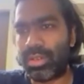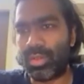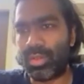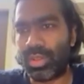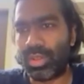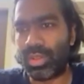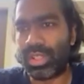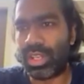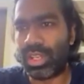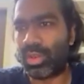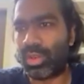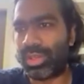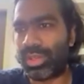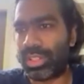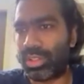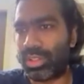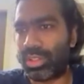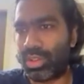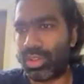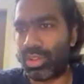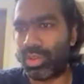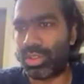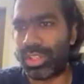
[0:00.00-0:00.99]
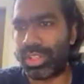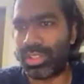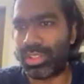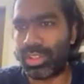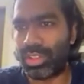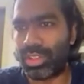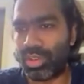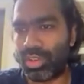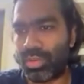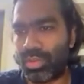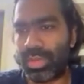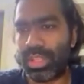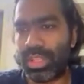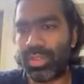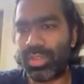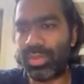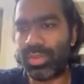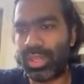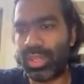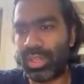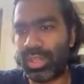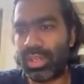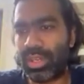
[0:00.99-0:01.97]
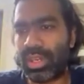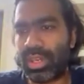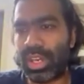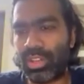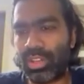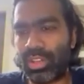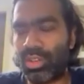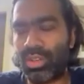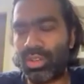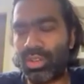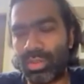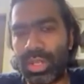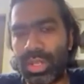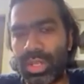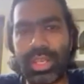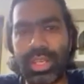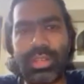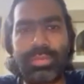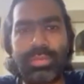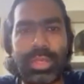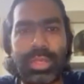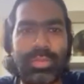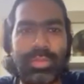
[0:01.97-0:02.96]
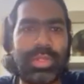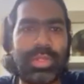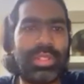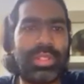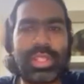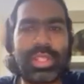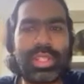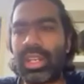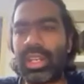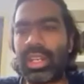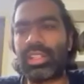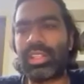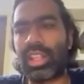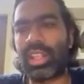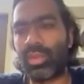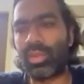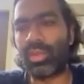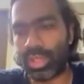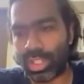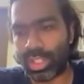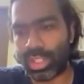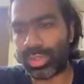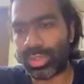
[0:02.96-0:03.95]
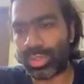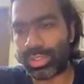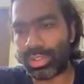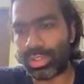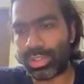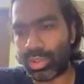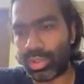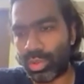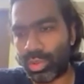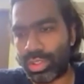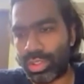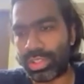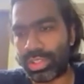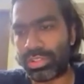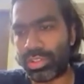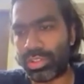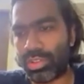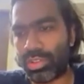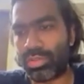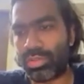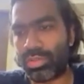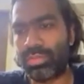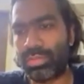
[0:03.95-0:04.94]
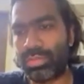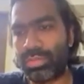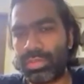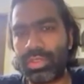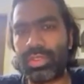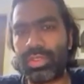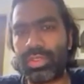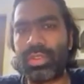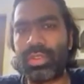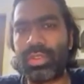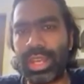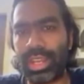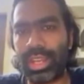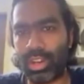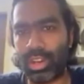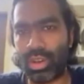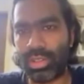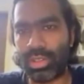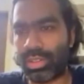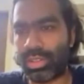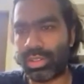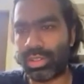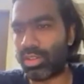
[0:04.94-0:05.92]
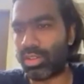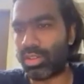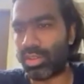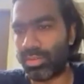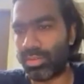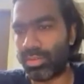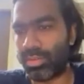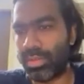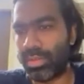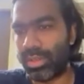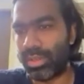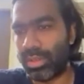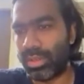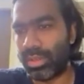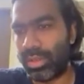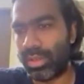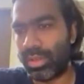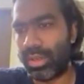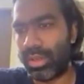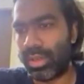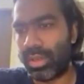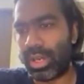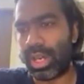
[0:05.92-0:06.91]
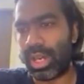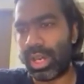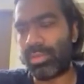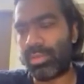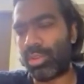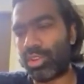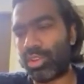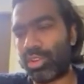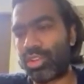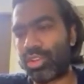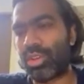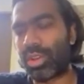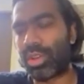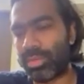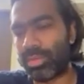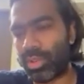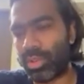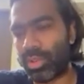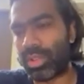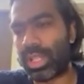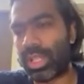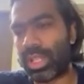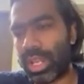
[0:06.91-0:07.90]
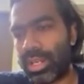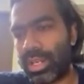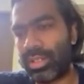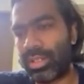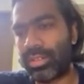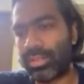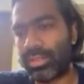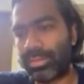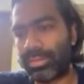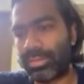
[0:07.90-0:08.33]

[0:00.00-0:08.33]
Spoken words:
Was there a question on Cushing syndrome, by the way? I don't know. Like people said, like there was a question on Cushing syndrome. So like Kahn syndrome. I'm not sure about that.